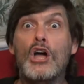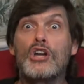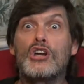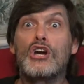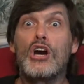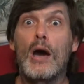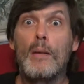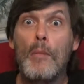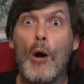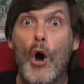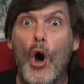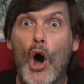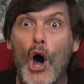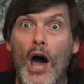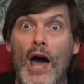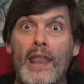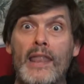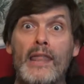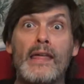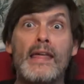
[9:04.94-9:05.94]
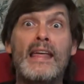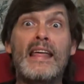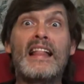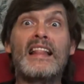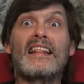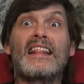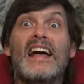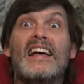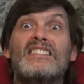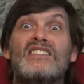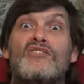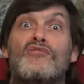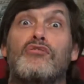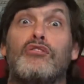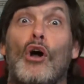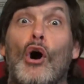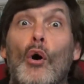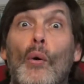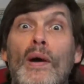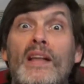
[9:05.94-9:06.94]
Come on, let's
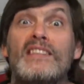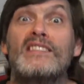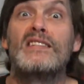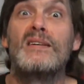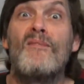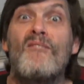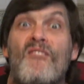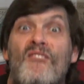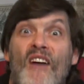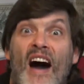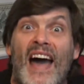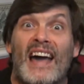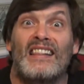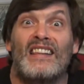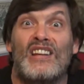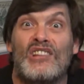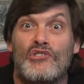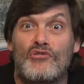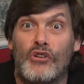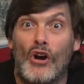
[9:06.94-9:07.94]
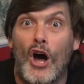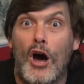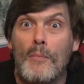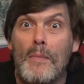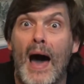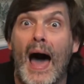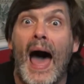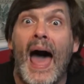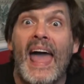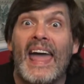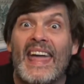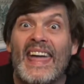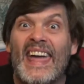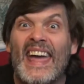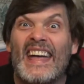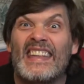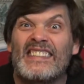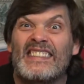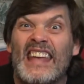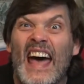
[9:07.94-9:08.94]
throw in some violent drama.
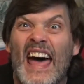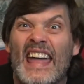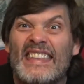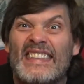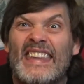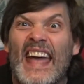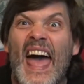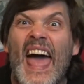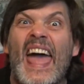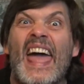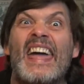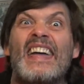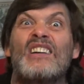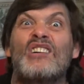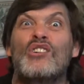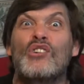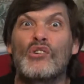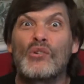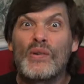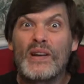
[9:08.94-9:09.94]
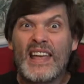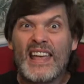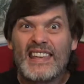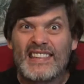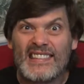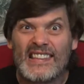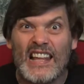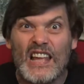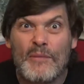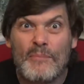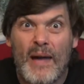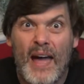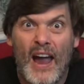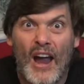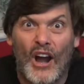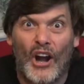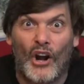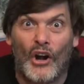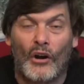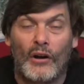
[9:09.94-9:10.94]
It's a dang grizzly
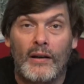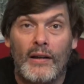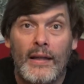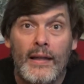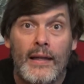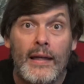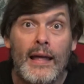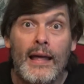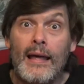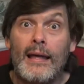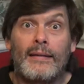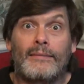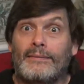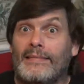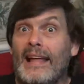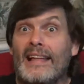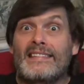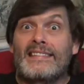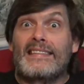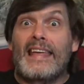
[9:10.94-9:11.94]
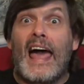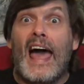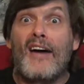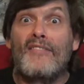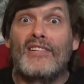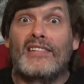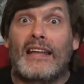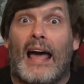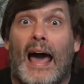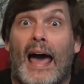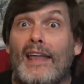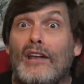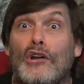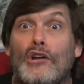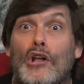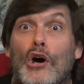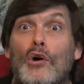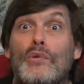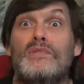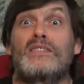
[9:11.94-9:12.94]
bear. Let's have it, I
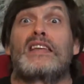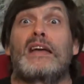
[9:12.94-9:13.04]
don't know,